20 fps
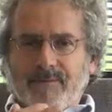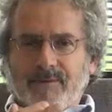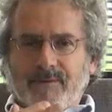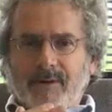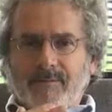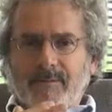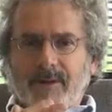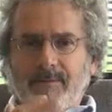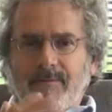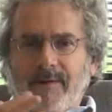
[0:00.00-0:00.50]

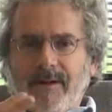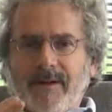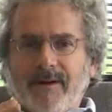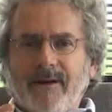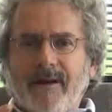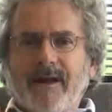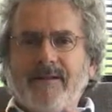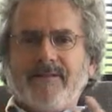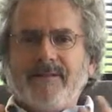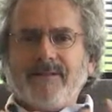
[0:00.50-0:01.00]
run by
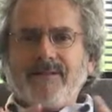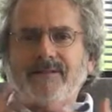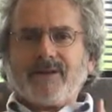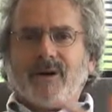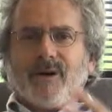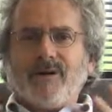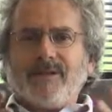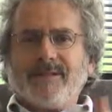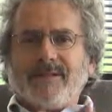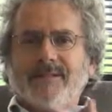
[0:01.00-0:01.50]
Blair Evans,
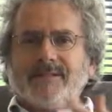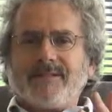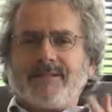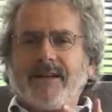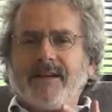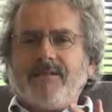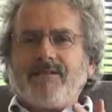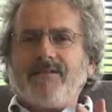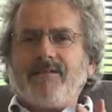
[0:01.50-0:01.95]
called Insight